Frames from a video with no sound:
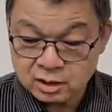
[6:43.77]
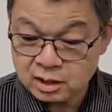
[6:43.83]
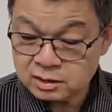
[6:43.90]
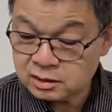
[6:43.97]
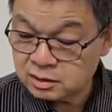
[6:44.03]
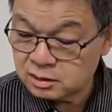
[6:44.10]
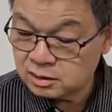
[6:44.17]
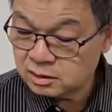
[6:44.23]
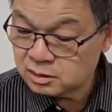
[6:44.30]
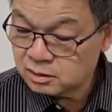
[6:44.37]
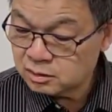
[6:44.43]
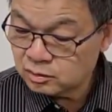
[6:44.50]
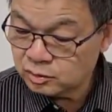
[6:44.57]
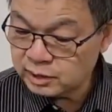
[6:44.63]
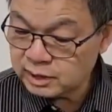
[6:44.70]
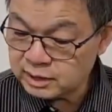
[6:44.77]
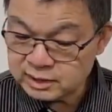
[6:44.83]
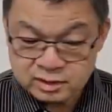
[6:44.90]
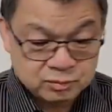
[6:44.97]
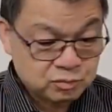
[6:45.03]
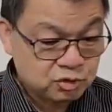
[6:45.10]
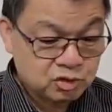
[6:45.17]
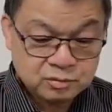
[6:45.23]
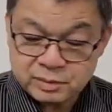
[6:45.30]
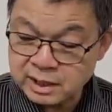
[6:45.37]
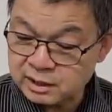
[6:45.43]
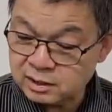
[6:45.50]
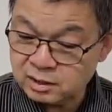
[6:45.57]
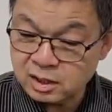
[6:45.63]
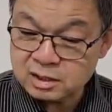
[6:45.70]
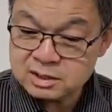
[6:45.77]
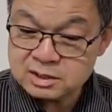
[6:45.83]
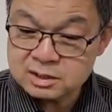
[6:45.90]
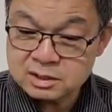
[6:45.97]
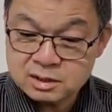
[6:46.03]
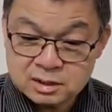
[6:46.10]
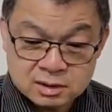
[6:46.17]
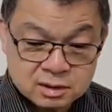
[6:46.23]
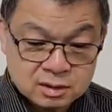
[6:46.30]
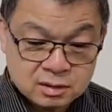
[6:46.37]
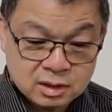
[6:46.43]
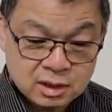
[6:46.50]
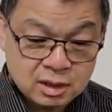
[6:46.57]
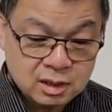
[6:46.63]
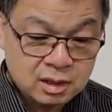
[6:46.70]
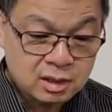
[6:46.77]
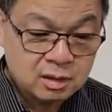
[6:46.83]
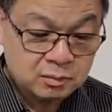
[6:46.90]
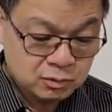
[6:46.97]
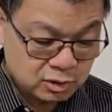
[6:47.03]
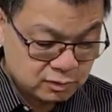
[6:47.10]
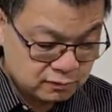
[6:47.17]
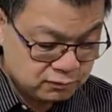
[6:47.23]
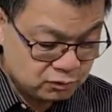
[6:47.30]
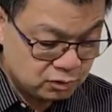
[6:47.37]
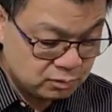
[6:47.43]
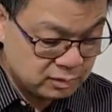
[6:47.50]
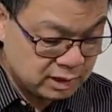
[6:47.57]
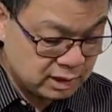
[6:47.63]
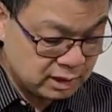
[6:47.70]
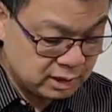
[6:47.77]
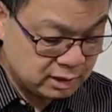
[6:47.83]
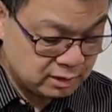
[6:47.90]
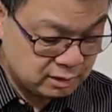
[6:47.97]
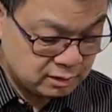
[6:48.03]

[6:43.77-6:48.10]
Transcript: lock? We got the improved back locks. I'm looking for my